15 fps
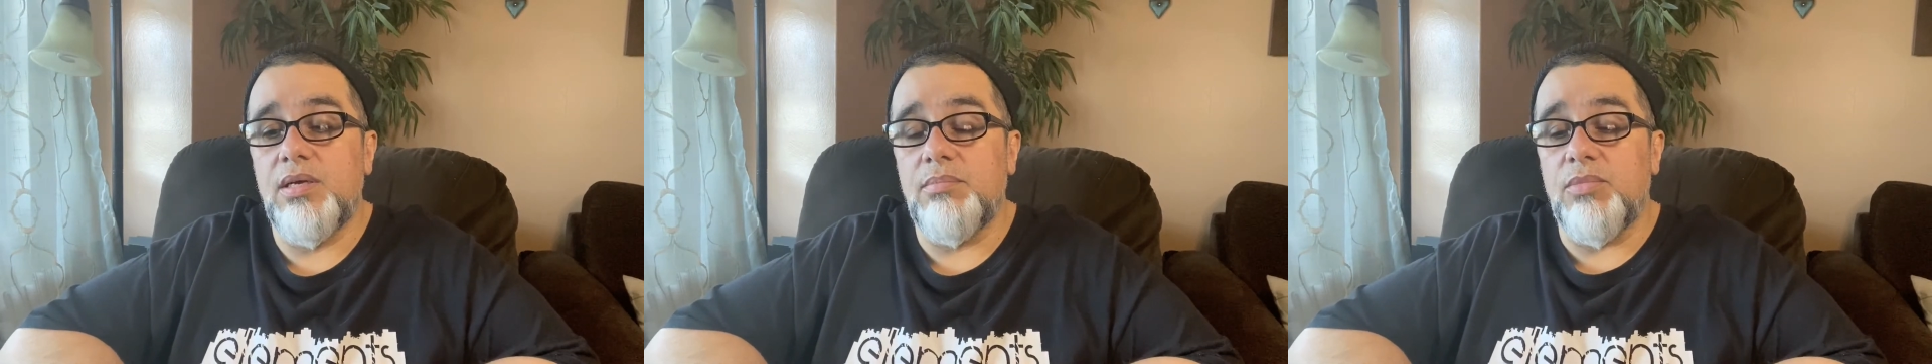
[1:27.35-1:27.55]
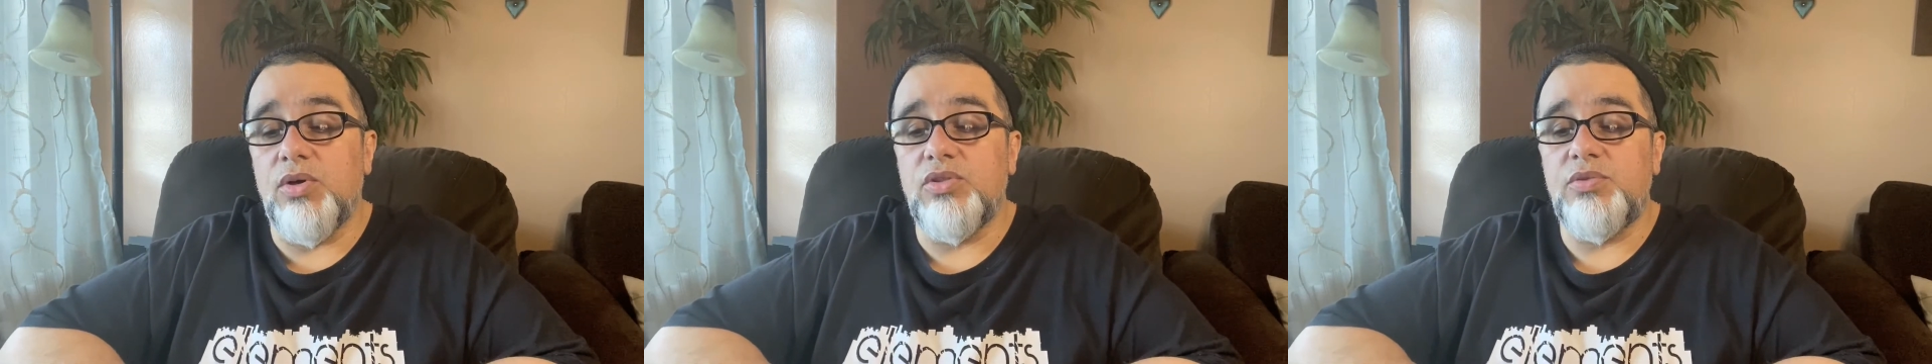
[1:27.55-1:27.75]

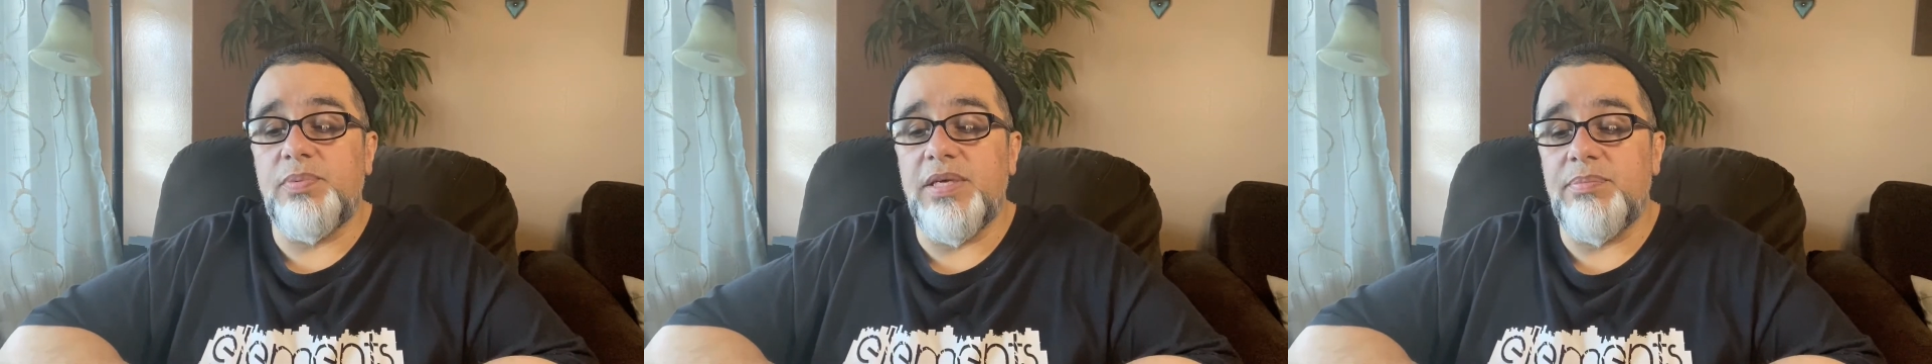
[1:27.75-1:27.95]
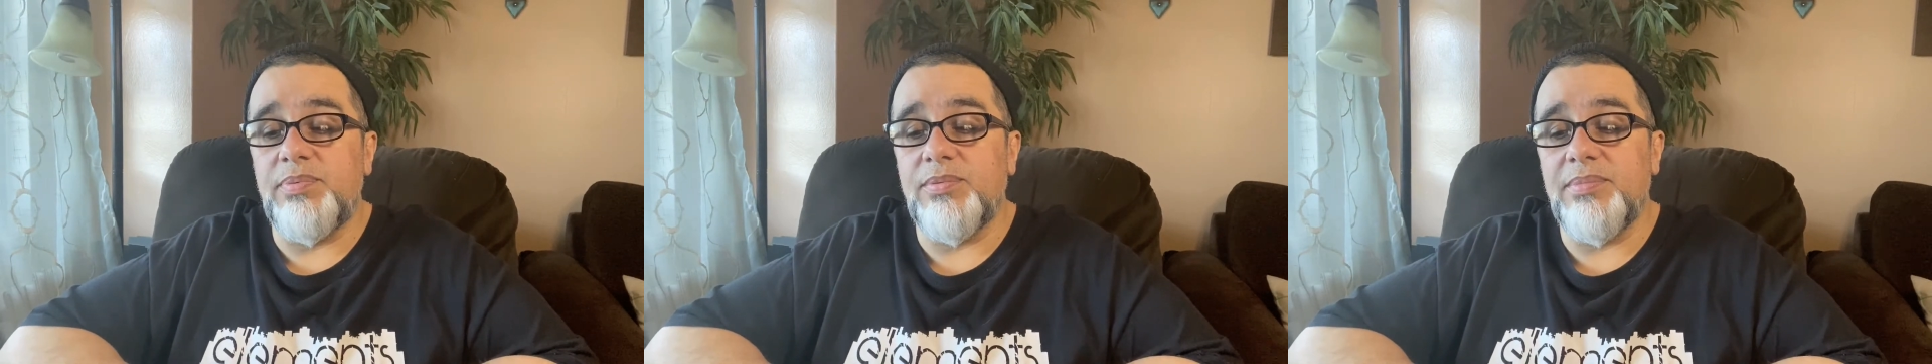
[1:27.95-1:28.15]
Most
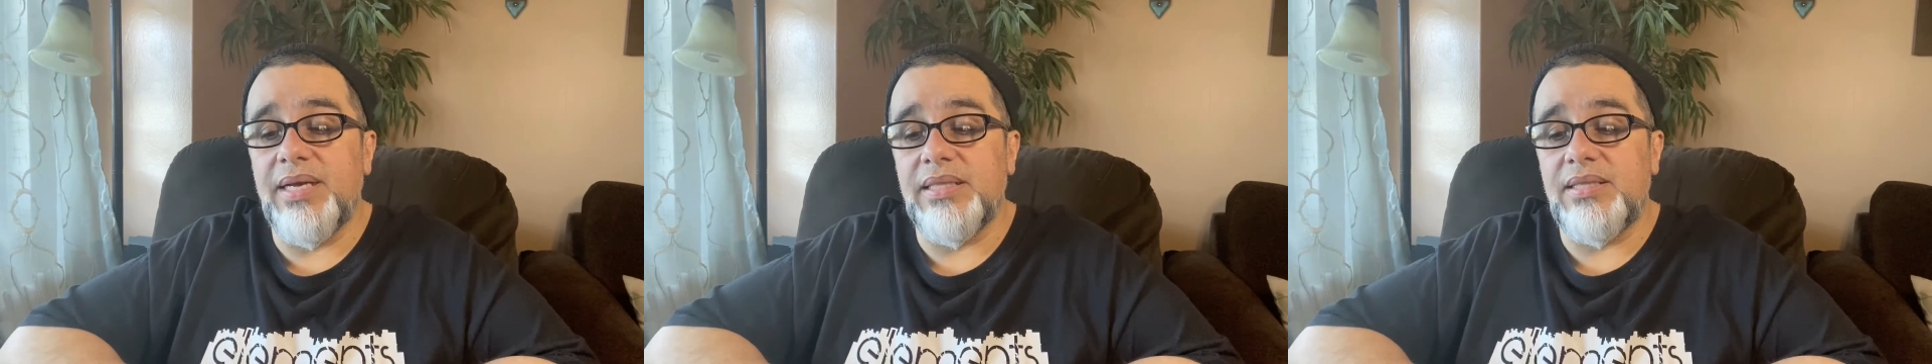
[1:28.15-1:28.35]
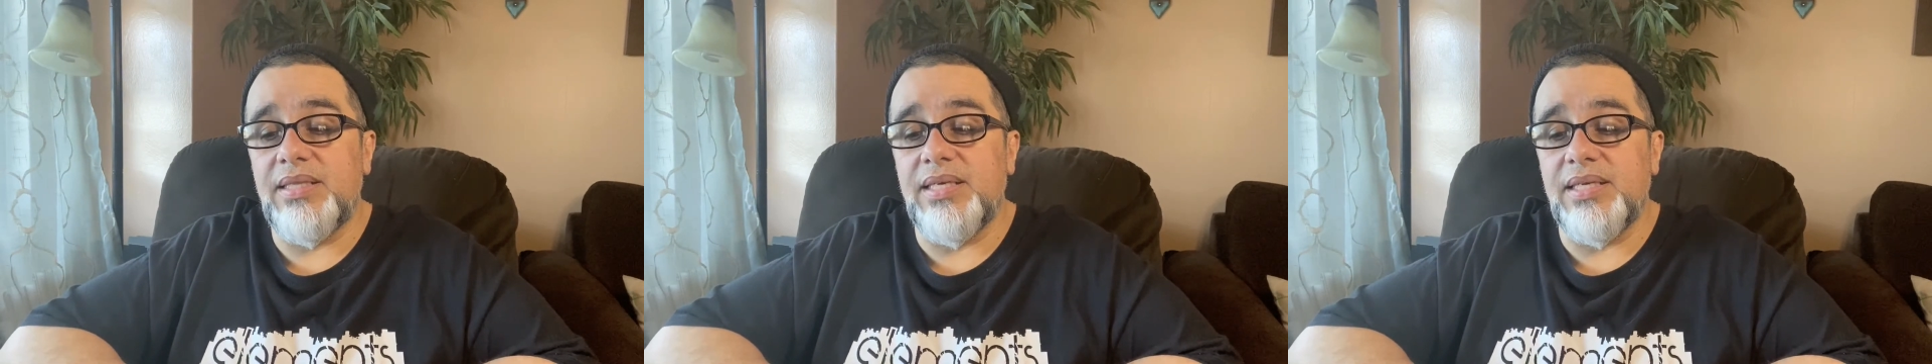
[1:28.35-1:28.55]
people
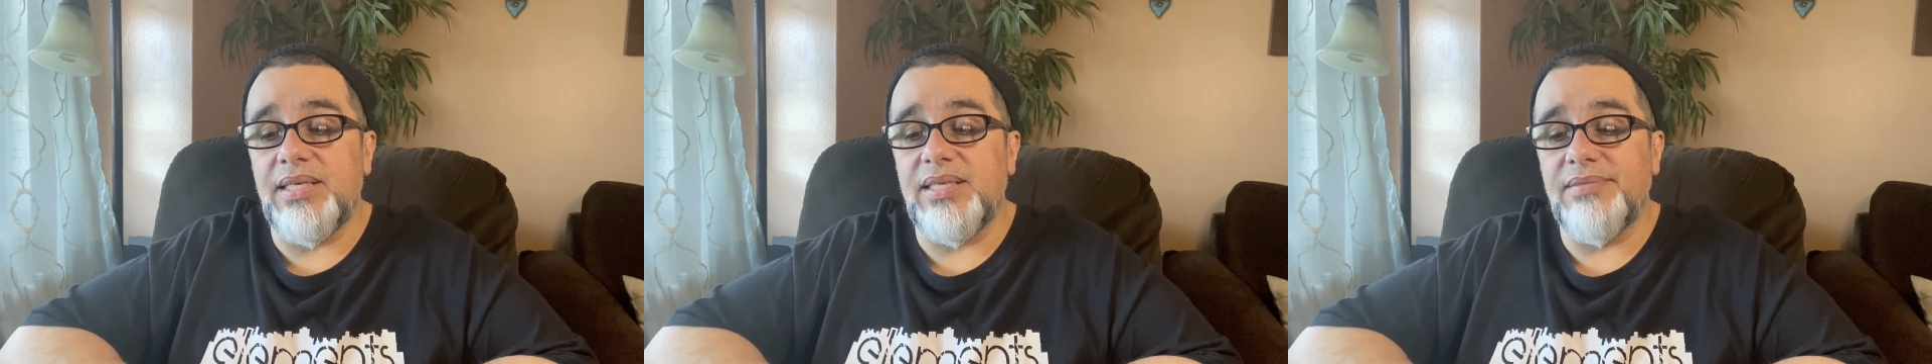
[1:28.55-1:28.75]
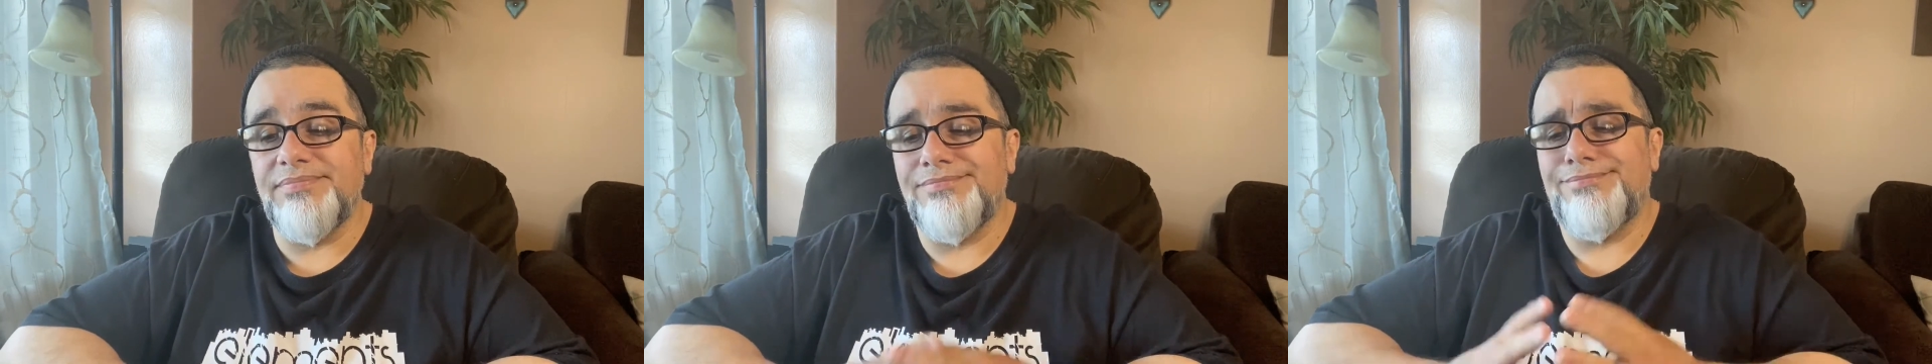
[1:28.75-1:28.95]
might
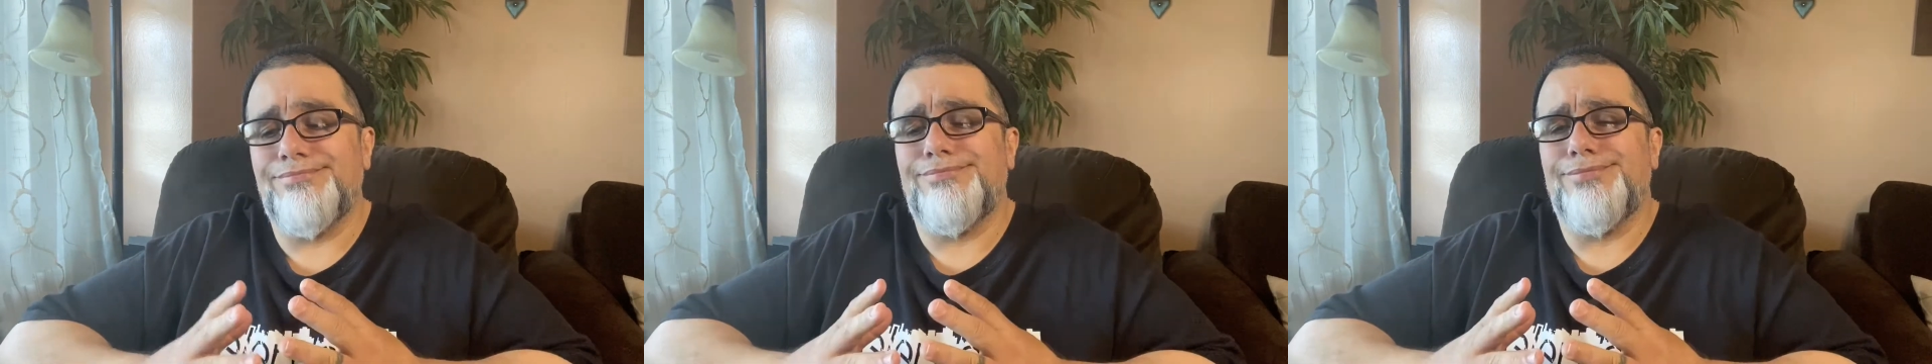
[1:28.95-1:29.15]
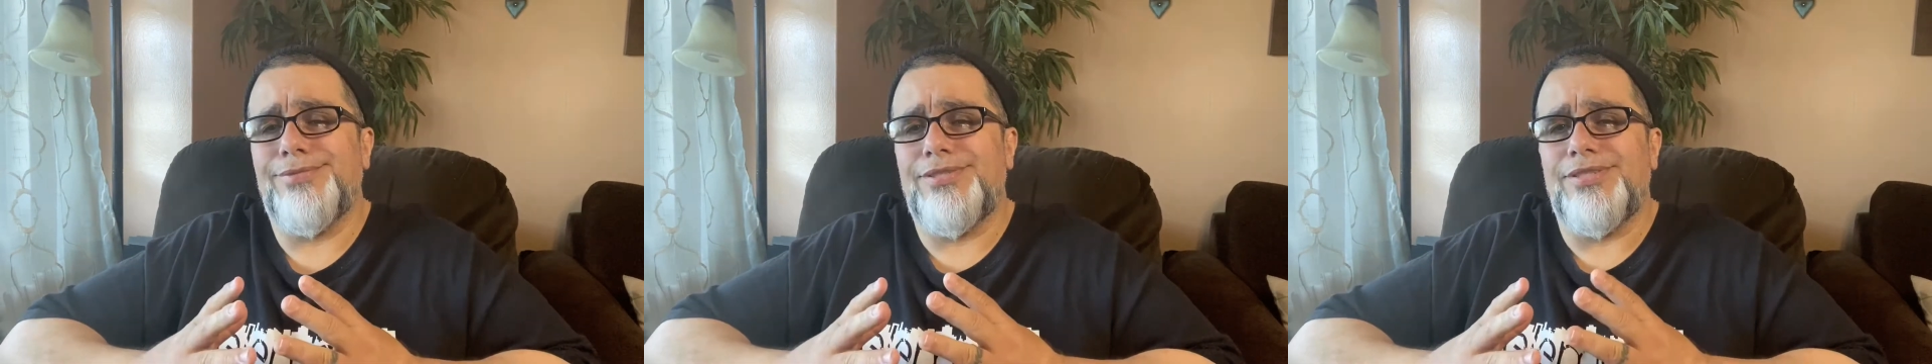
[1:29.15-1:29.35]
think,
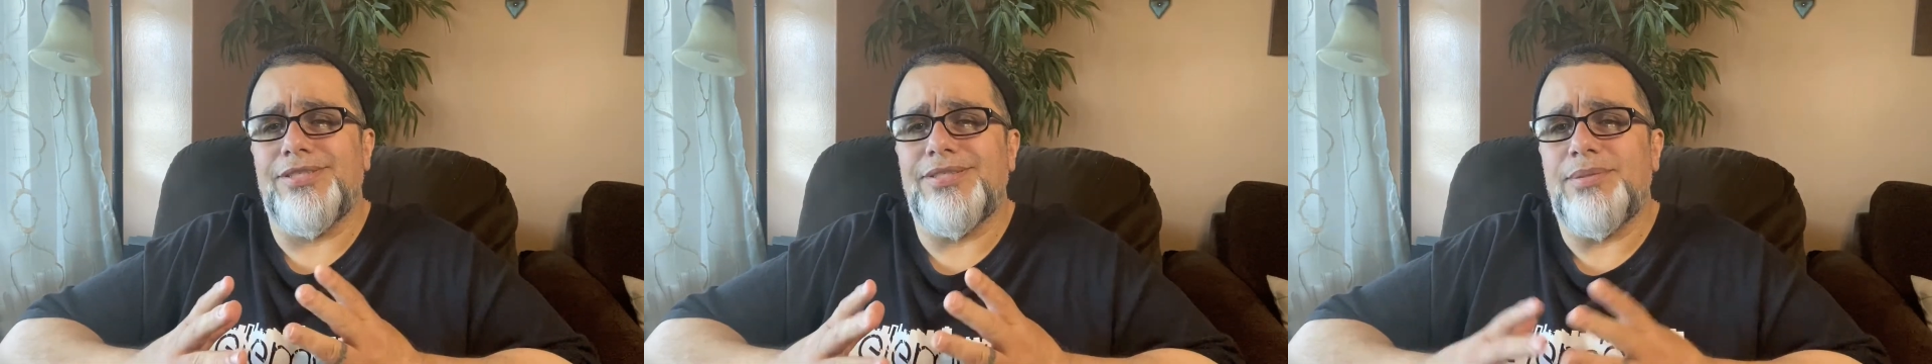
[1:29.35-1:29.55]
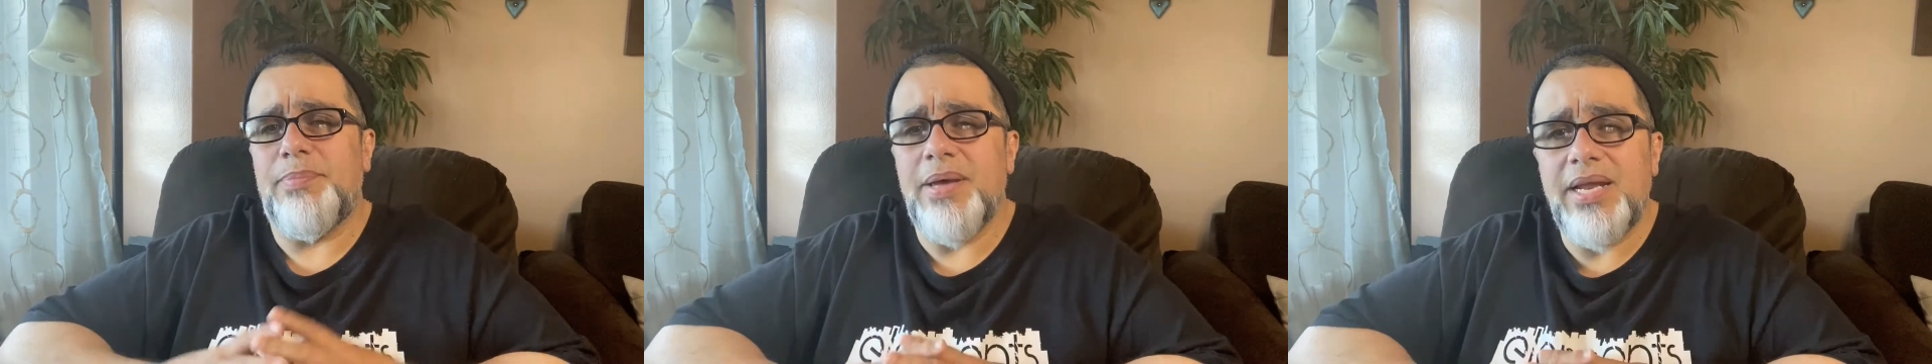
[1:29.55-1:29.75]
it's
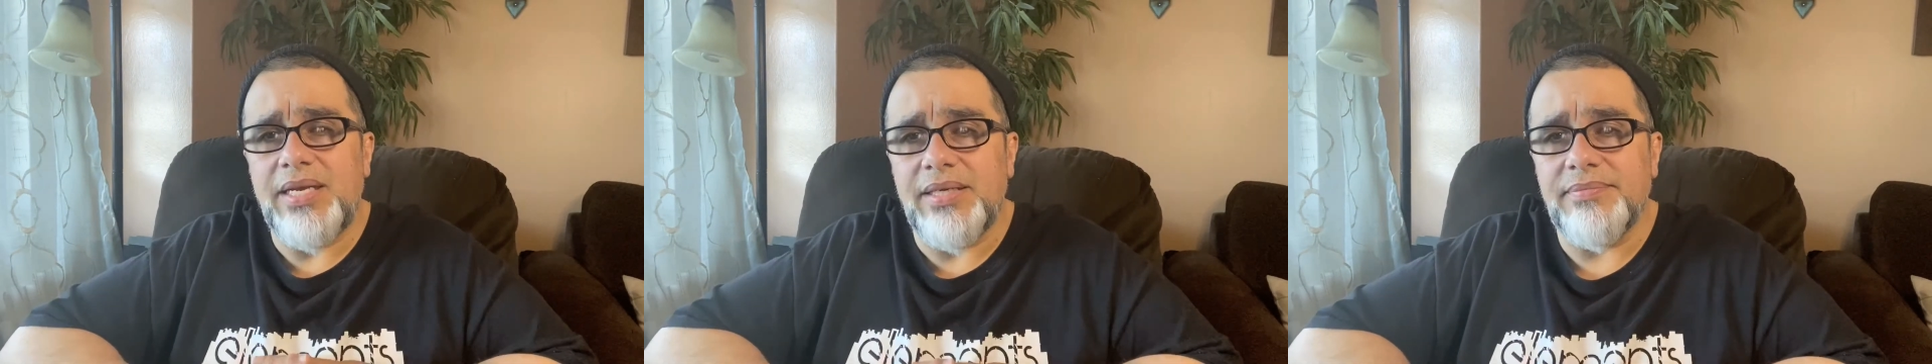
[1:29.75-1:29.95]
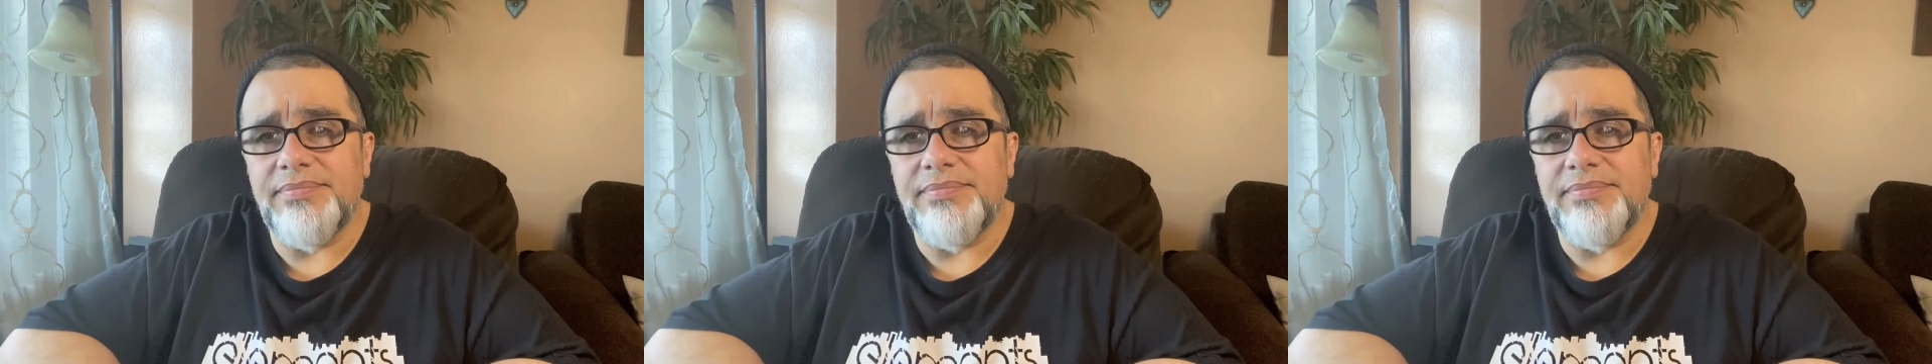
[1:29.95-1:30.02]
just a penny.